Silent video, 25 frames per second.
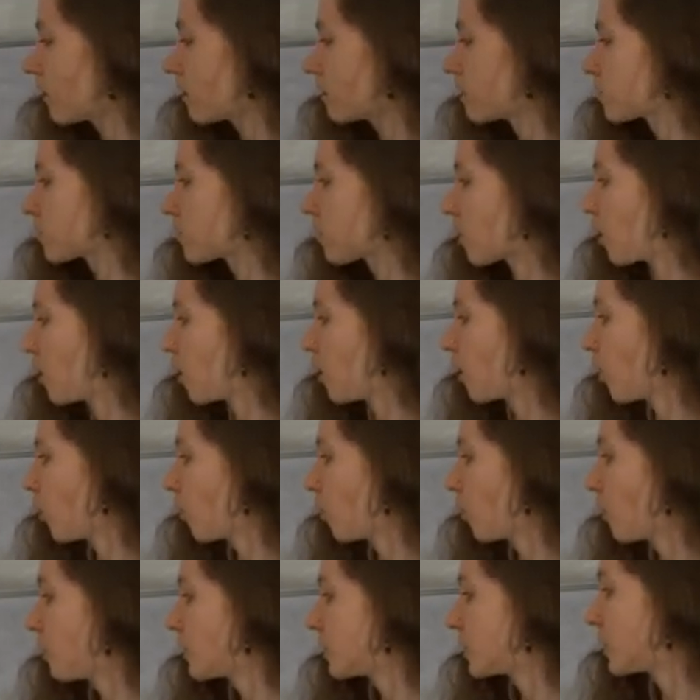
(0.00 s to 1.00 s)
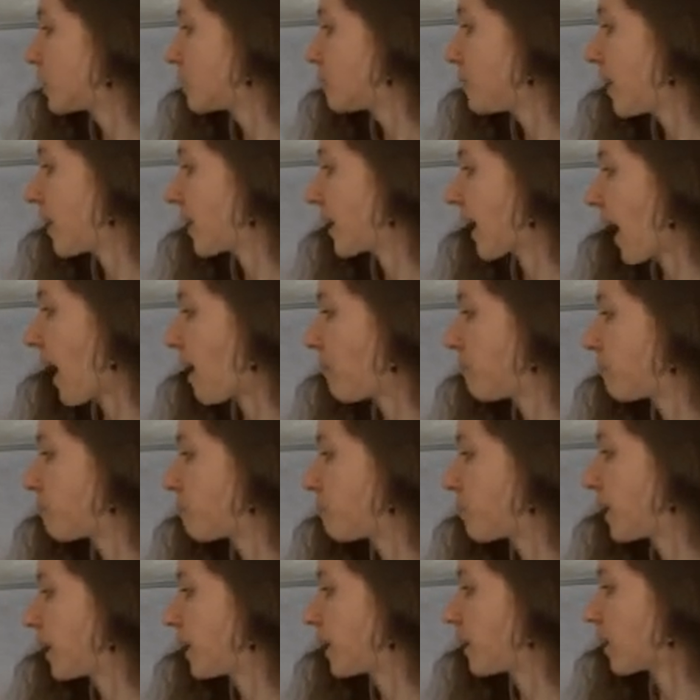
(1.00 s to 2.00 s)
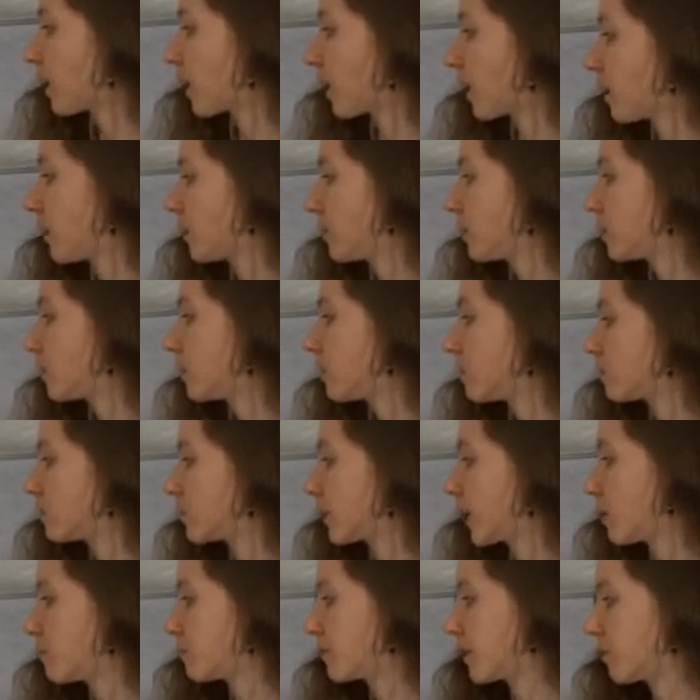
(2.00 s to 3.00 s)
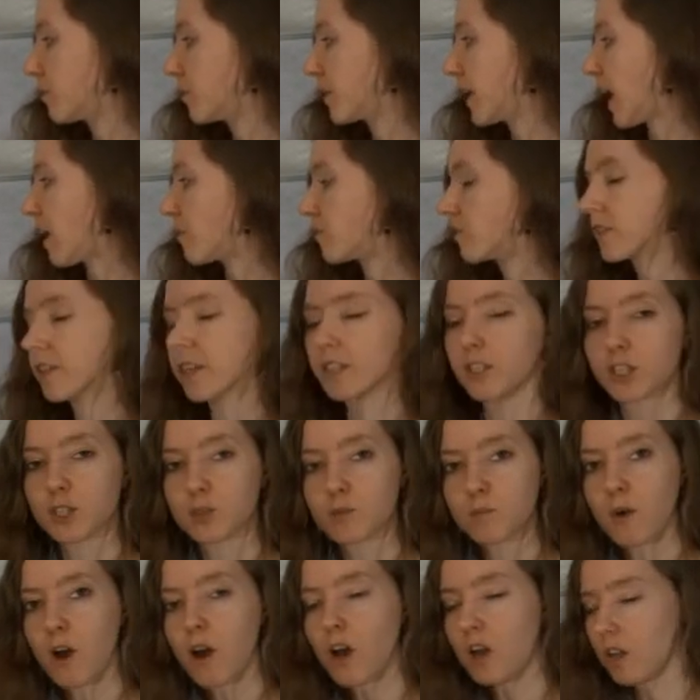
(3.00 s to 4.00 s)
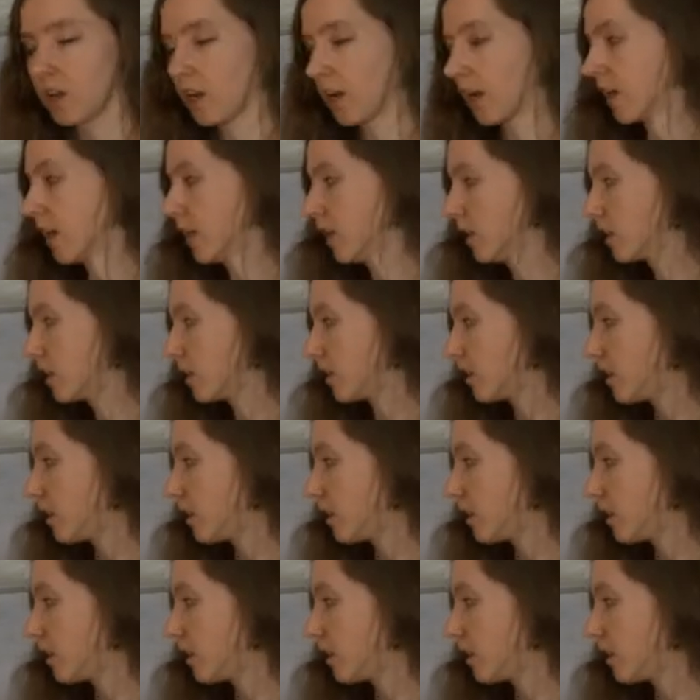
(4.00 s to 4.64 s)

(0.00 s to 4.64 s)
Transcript: So to make F bigger, lambda would have to get smaller.